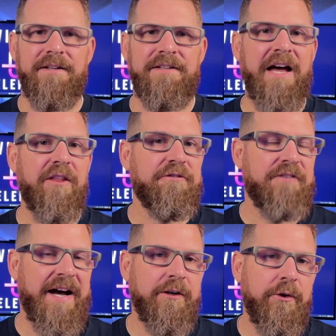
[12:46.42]
Now, the
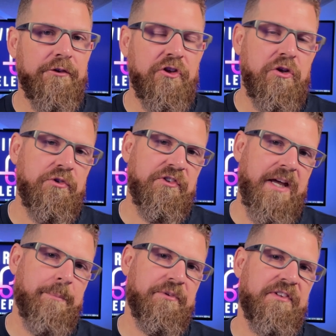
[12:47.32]
final two
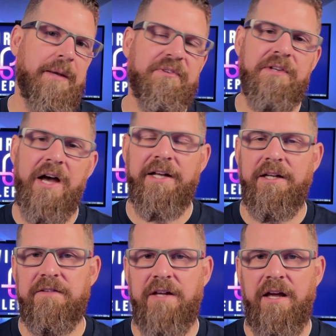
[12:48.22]
steps, steps nine
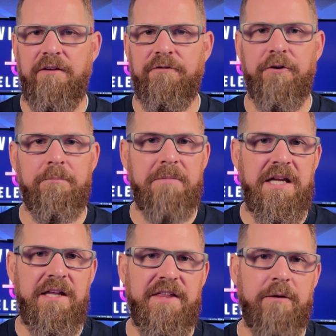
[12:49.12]
and 10, for
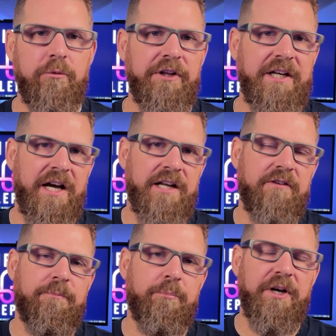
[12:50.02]
me, they really kind
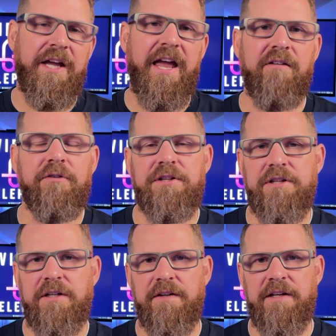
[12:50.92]
of bring
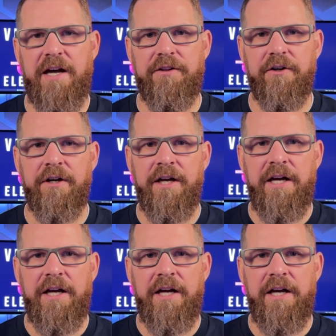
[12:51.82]
everything together.